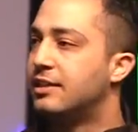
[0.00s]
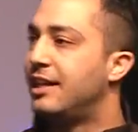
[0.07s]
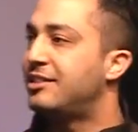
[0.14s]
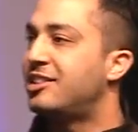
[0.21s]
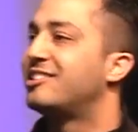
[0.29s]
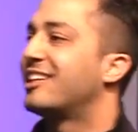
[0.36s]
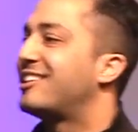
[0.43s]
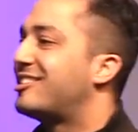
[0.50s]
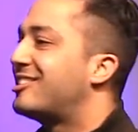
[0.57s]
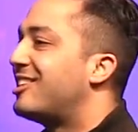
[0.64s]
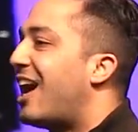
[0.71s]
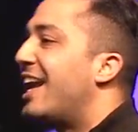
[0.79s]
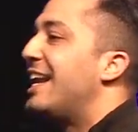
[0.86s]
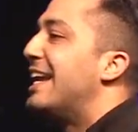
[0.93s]
This is
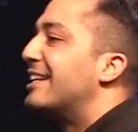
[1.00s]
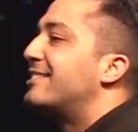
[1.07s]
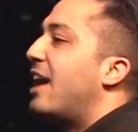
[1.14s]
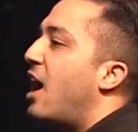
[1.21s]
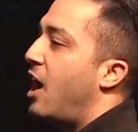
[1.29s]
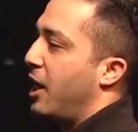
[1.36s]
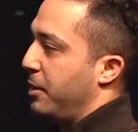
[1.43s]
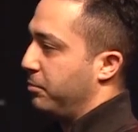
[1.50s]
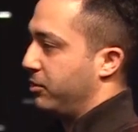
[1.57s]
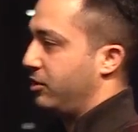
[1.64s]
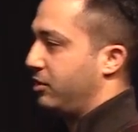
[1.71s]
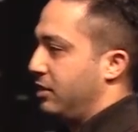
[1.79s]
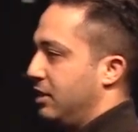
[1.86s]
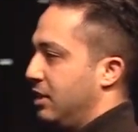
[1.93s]
exciting times.